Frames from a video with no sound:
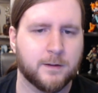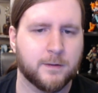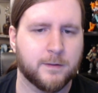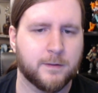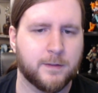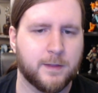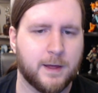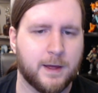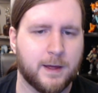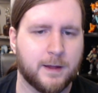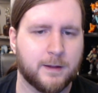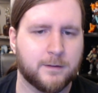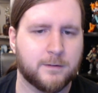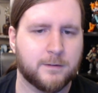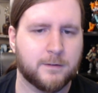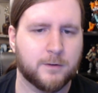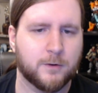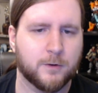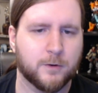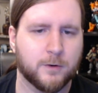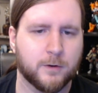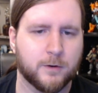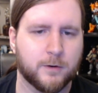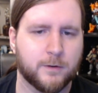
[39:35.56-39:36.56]
That,
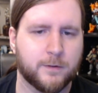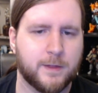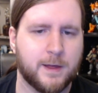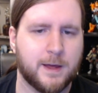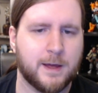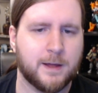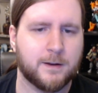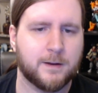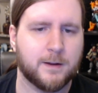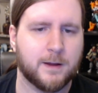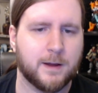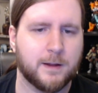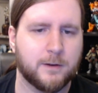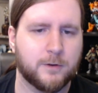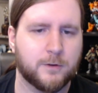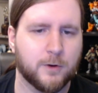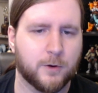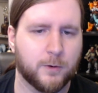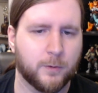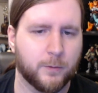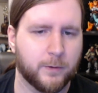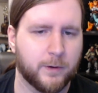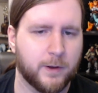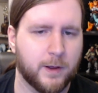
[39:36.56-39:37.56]
er, that I
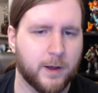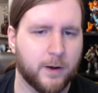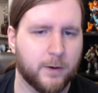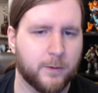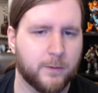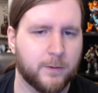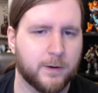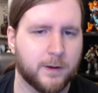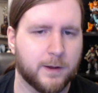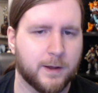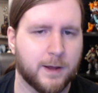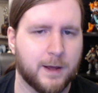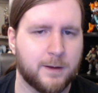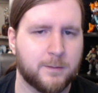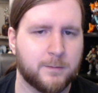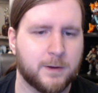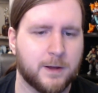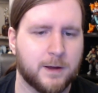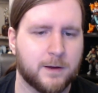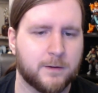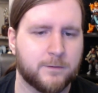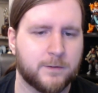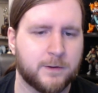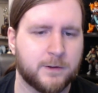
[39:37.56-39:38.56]
don't know. I'm
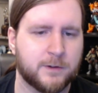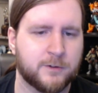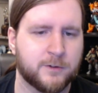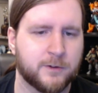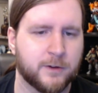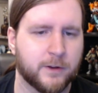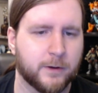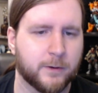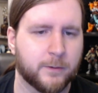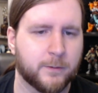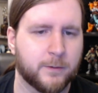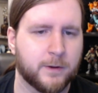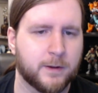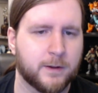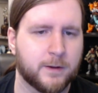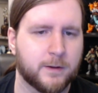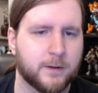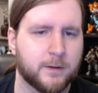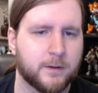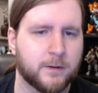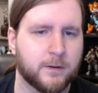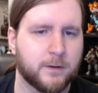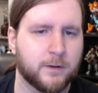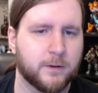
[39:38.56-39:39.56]
not Vishnu.
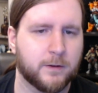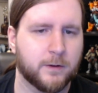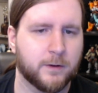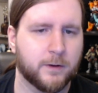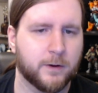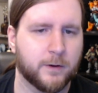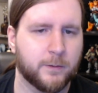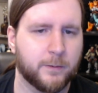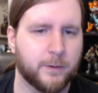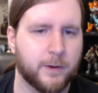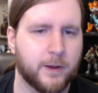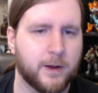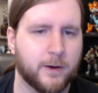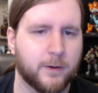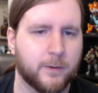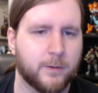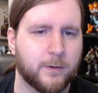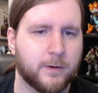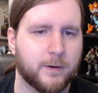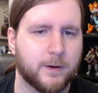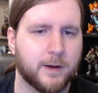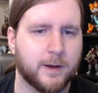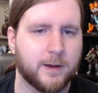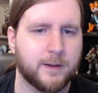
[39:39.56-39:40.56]
You don't
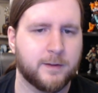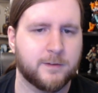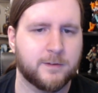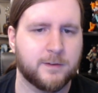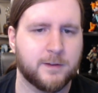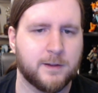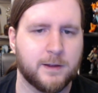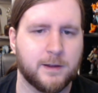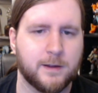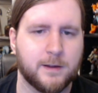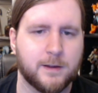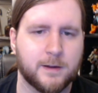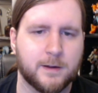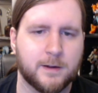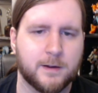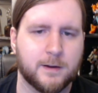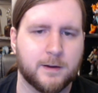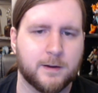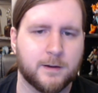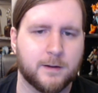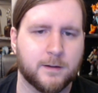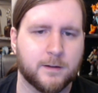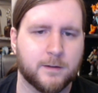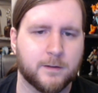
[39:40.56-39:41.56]
know. I see.
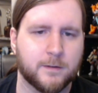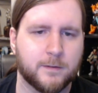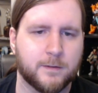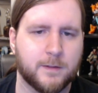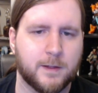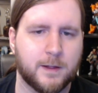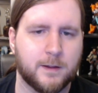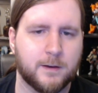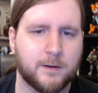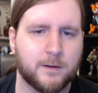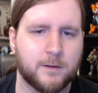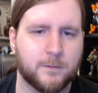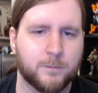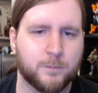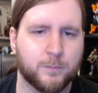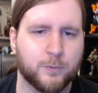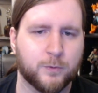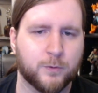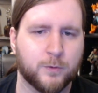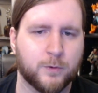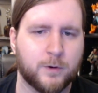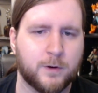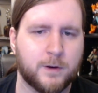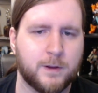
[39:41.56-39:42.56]
Then
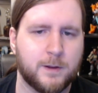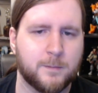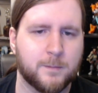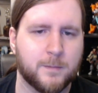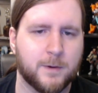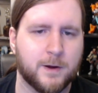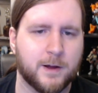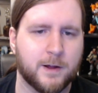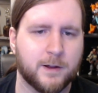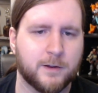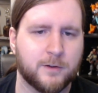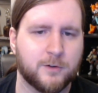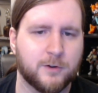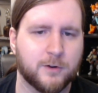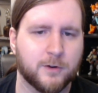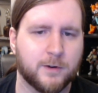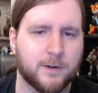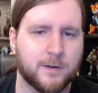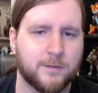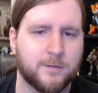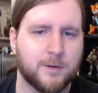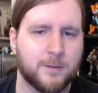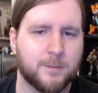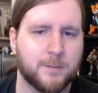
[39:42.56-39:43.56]
pretty much you're
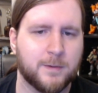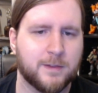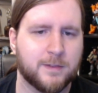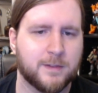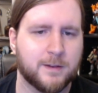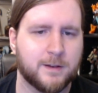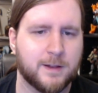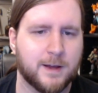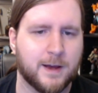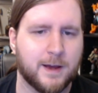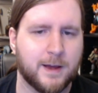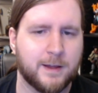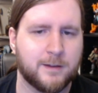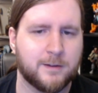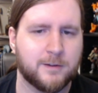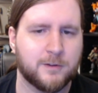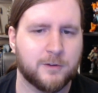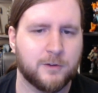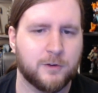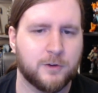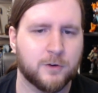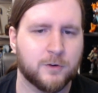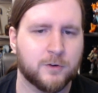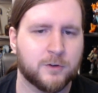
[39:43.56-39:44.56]
giving me the
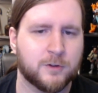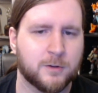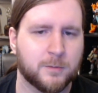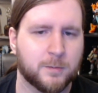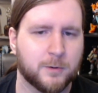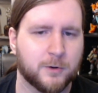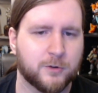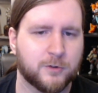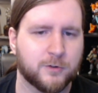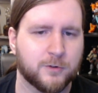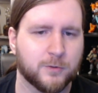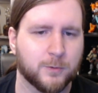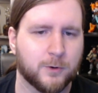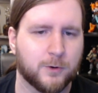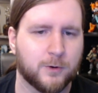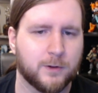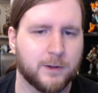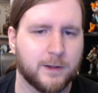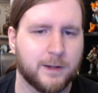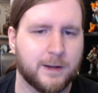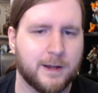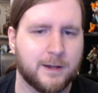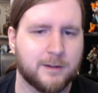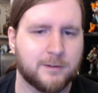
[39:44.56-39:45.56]
dice you're supposed to
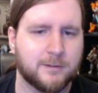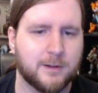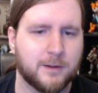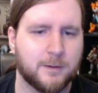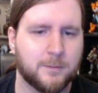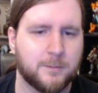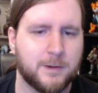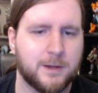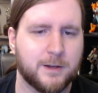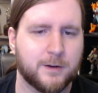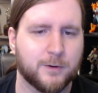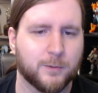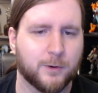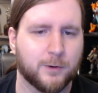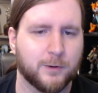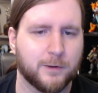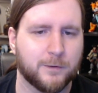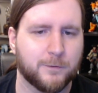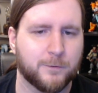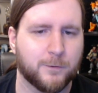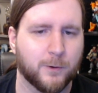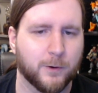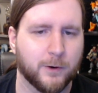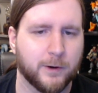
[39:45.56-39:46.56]
roll and asking me to
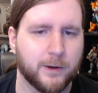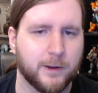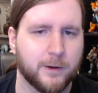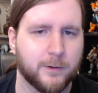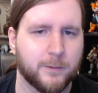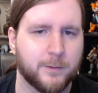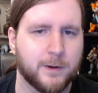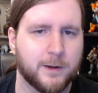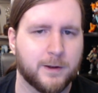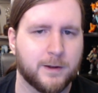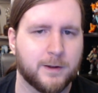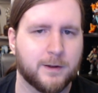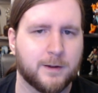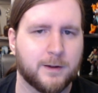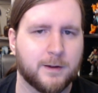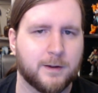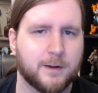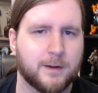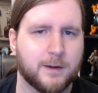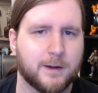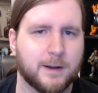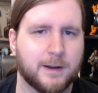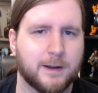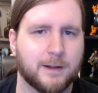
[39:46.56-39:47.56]
roll it for you.
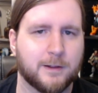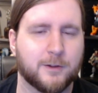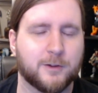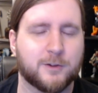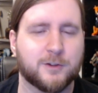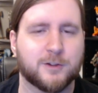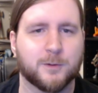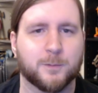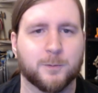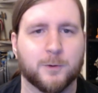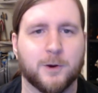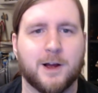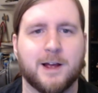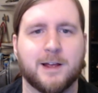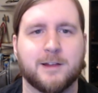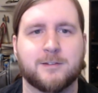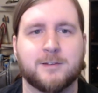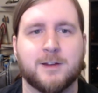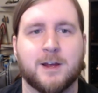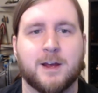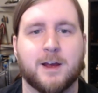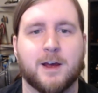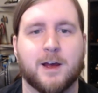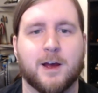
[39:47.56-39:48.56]
And he looks
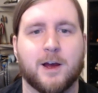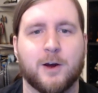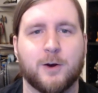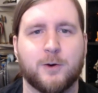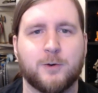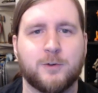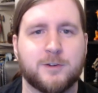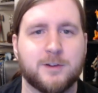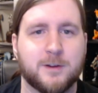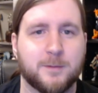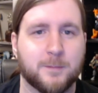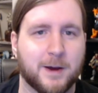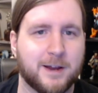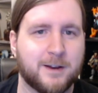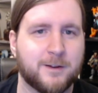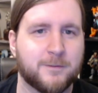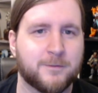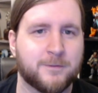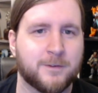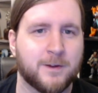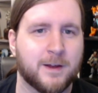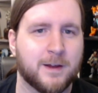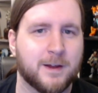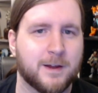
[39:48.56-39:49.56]
surprised. Oh, she might
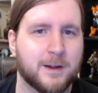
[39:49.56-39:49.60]
have